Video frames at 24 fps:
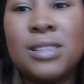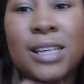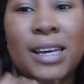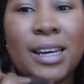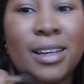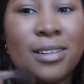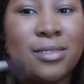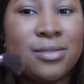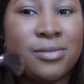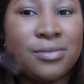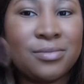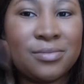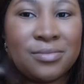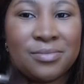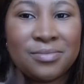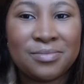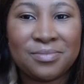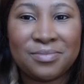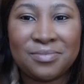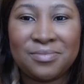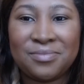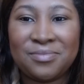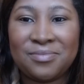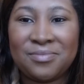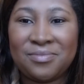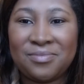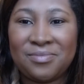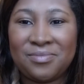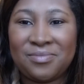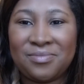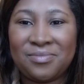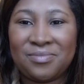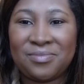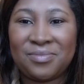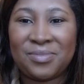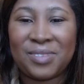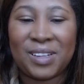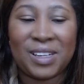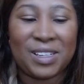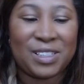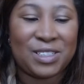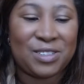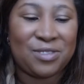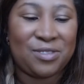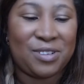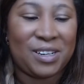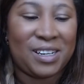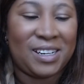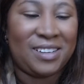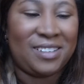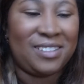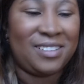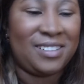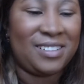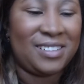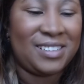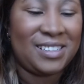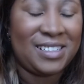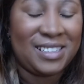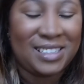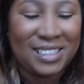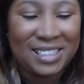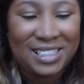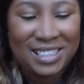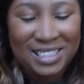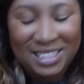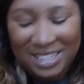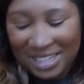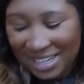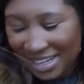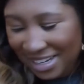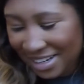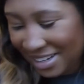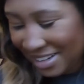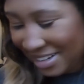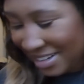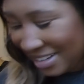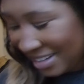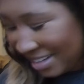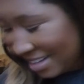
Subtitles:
then it's really good. And see,